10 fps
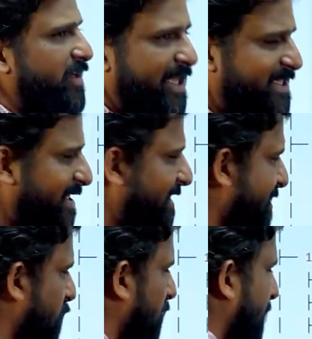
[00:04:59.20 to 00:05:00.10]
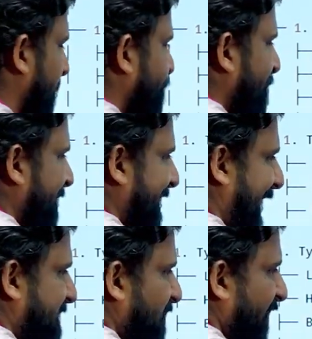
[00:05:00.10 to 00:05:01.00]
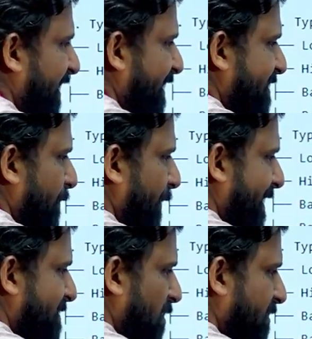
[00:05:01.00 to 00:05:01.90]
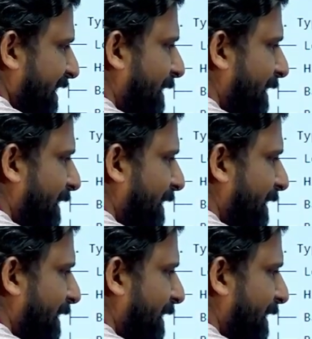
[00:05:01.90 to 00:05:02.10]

You can see this word classification based on the